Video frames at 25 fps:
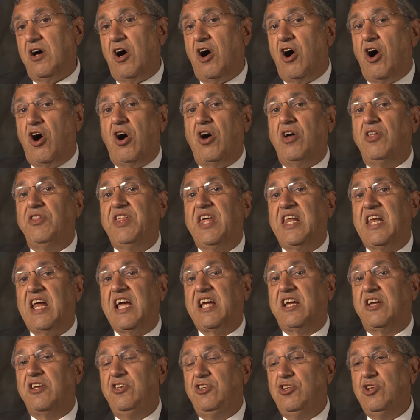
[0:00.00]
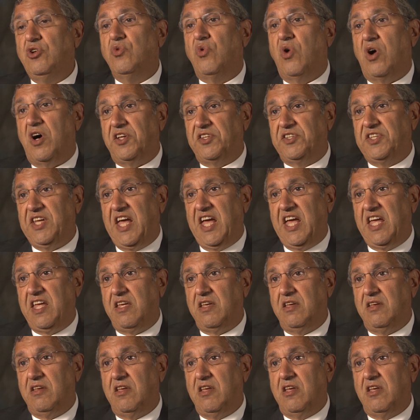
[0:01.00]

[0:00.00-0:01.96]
all that I could do all day